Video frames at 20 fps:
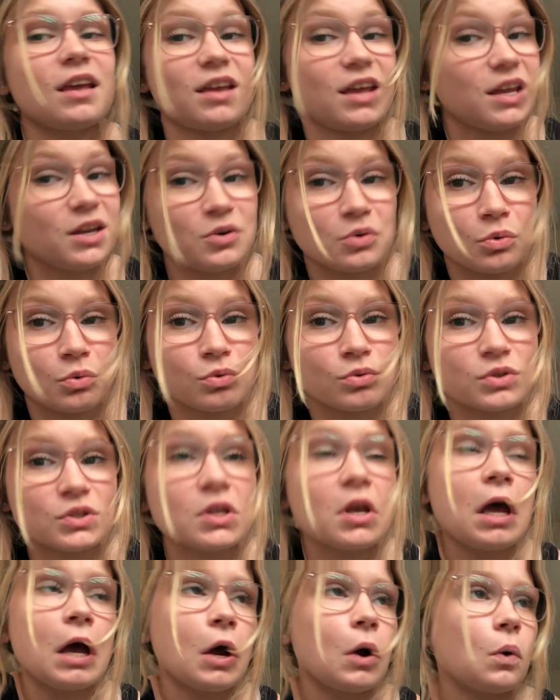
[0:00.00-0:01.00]
a-holes,
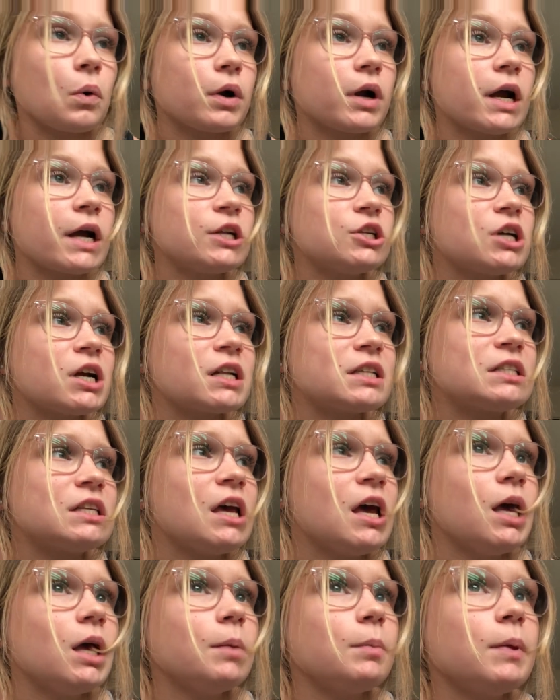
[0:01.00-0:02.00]
or I attract
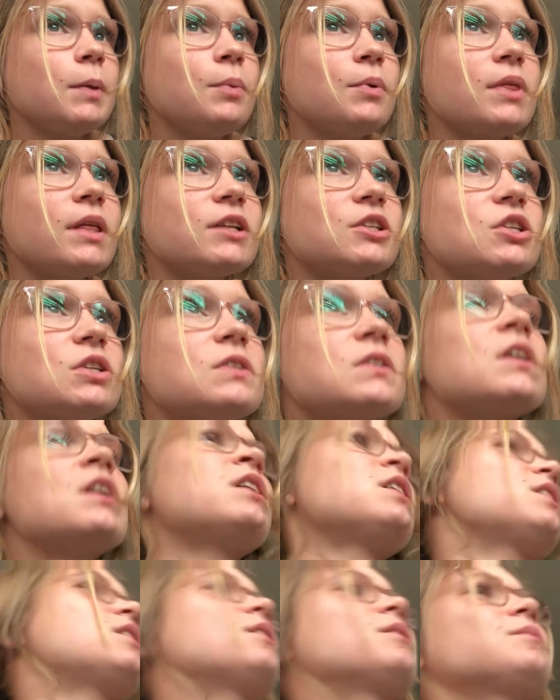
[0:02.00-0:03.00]
people that just,
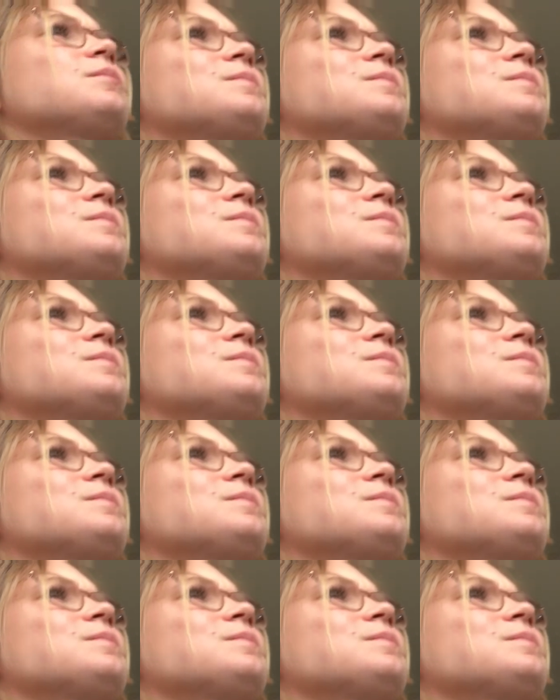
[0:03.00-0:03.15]
like,